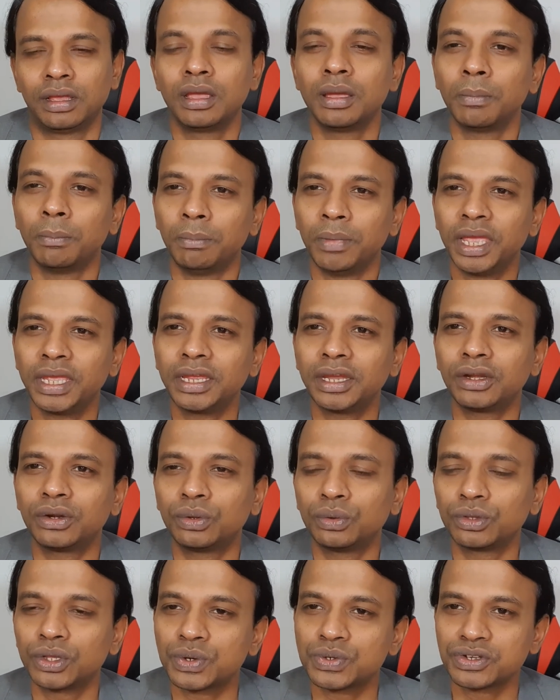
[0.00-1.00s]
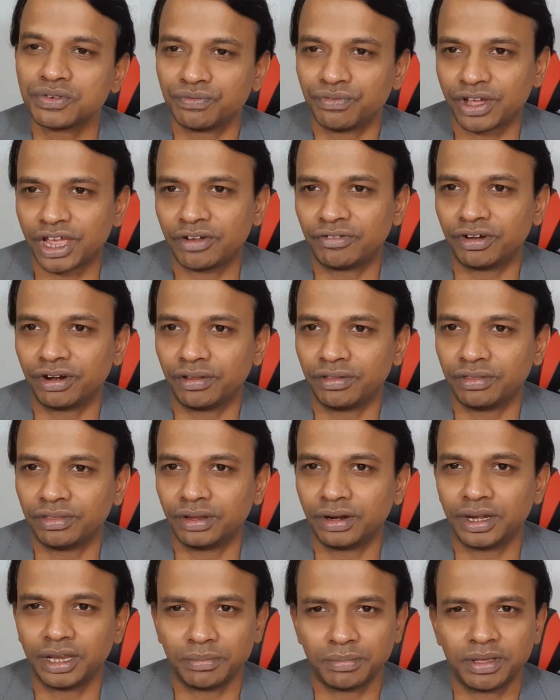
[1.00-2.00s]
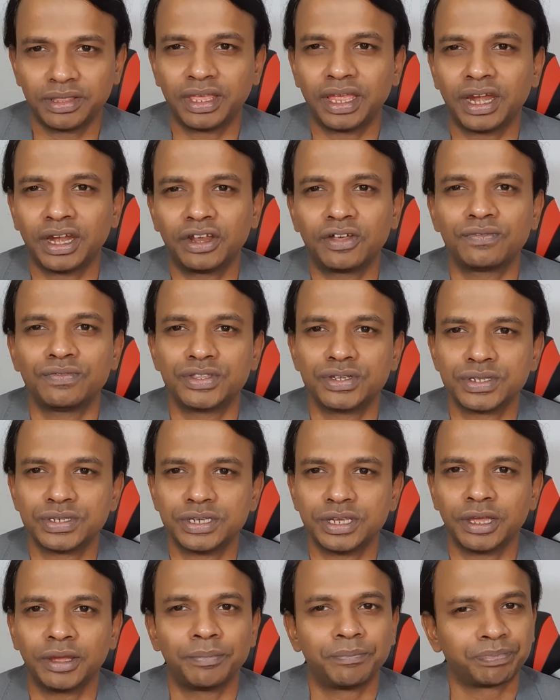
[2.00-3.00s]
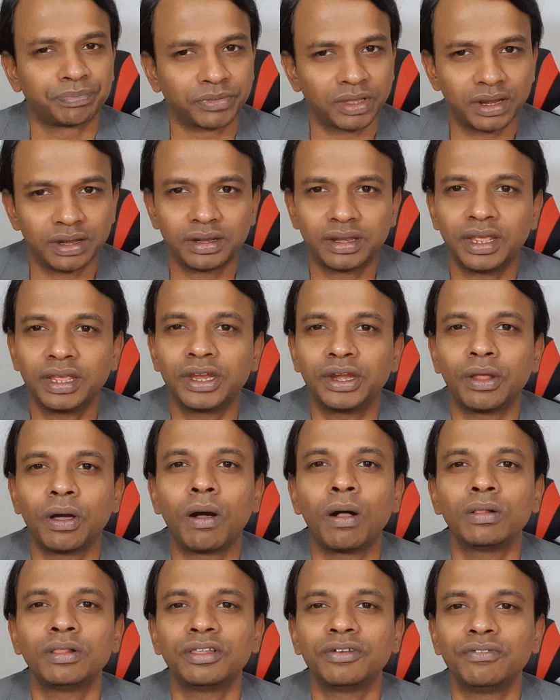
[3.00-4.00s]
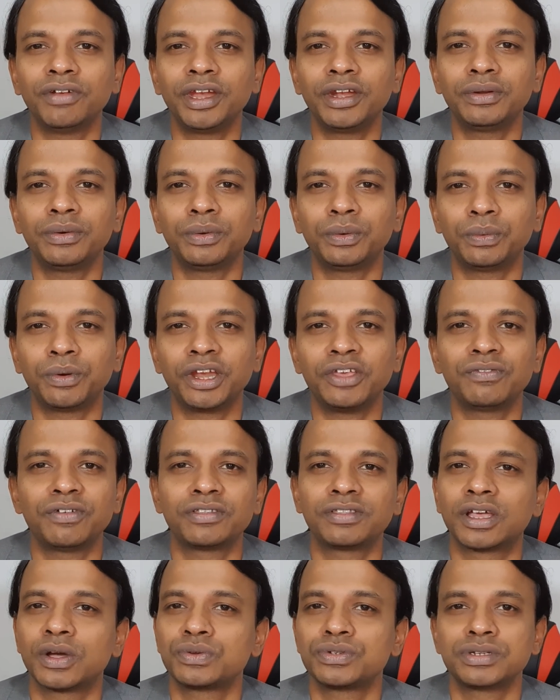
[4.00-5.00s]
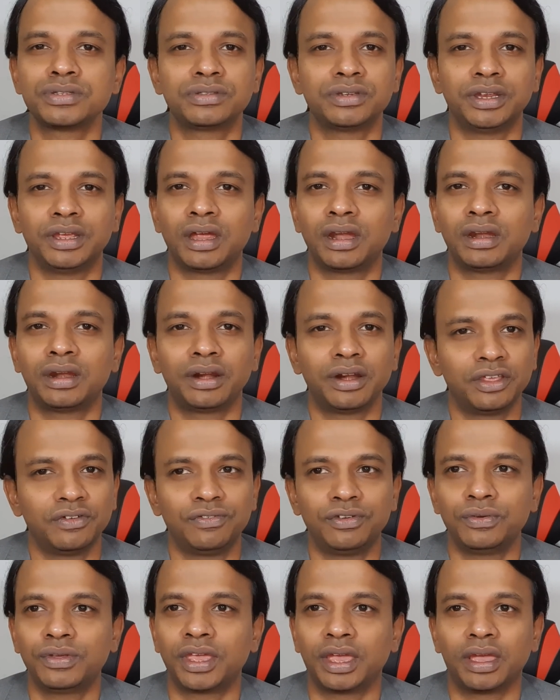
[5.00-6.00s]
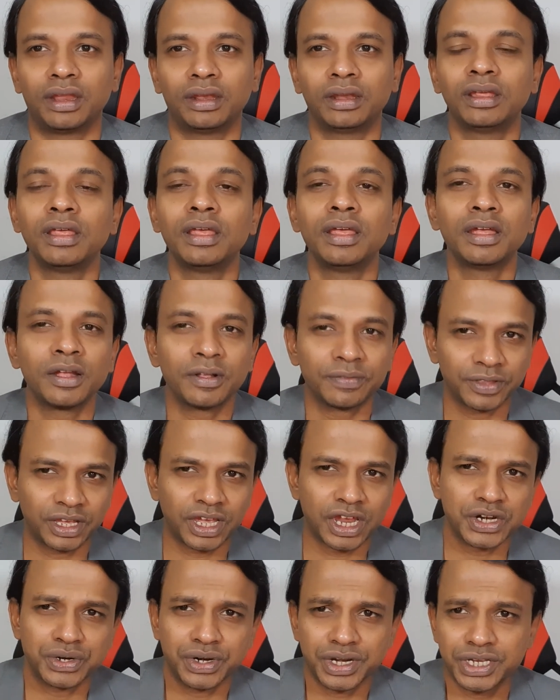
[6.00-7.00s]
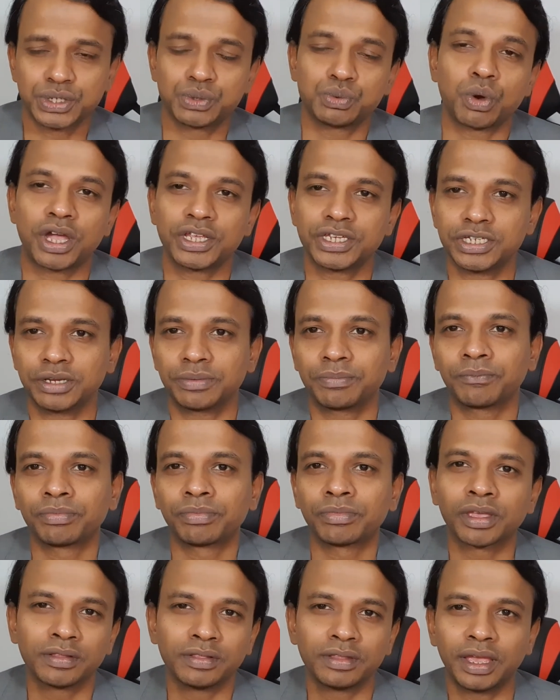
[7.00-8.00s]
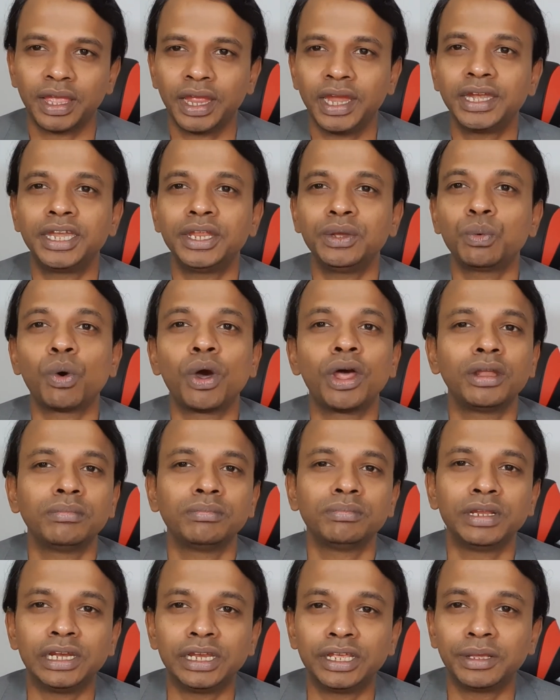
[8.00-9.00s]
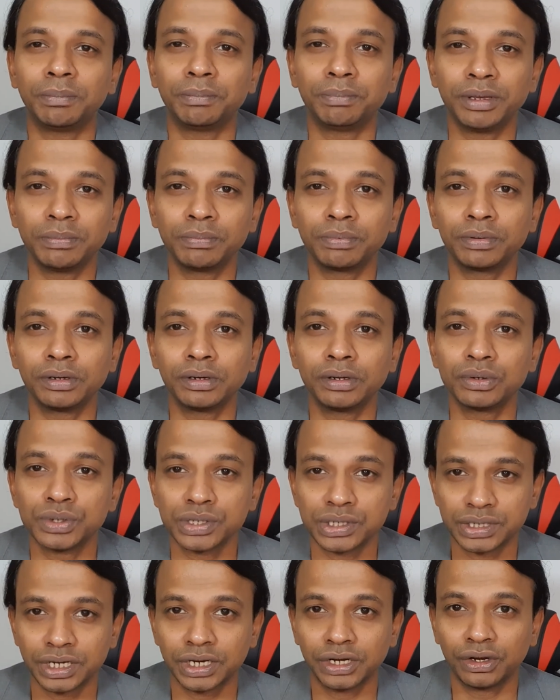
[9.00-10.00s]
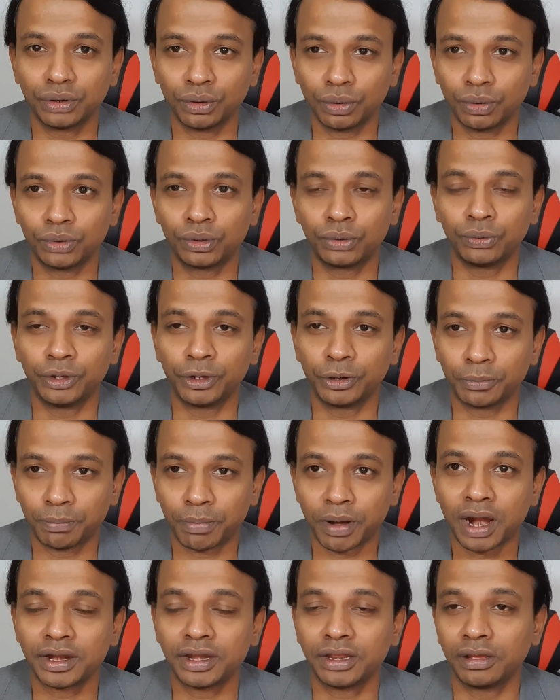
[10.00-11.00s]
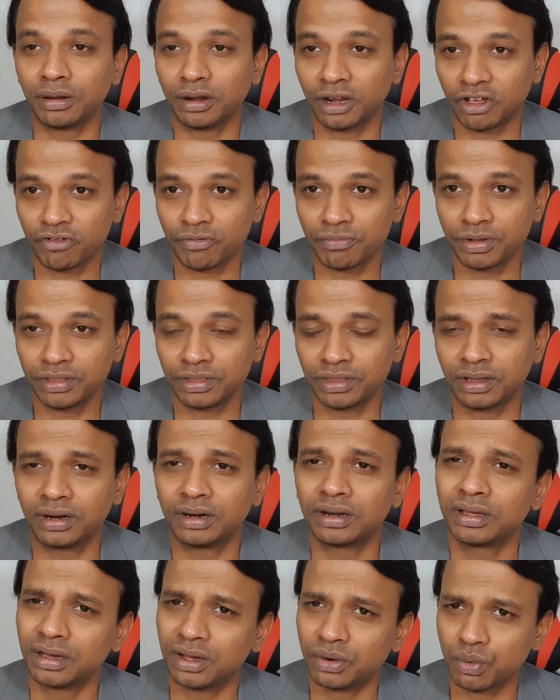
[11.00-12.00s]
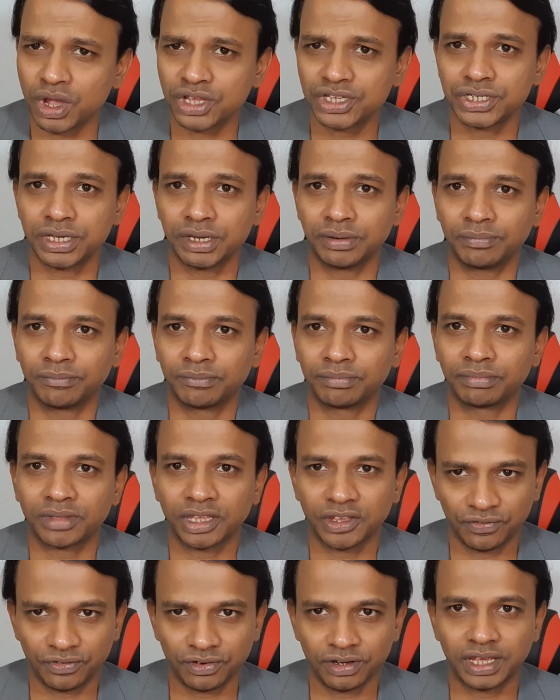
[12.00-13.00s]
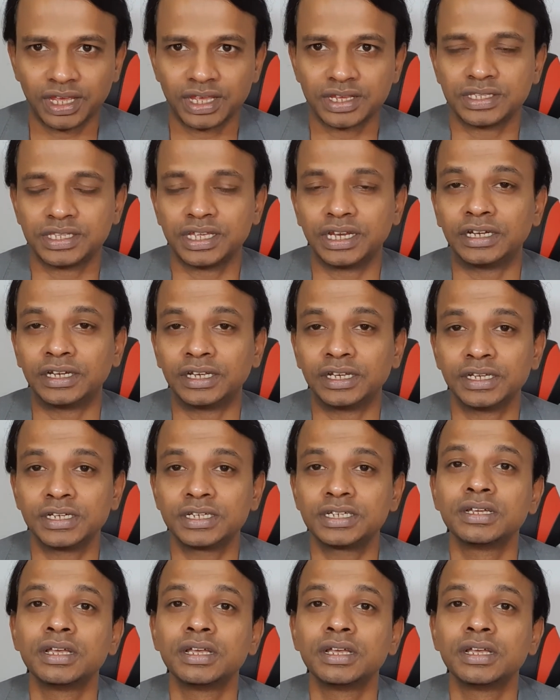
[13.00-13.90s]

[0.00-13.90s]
Make it 2,530 by the end of this year and take it all the way to 25,300 if you can. The country is watching. The 81 million people who said no to your party on November 3rd are watching. If in case they didn't,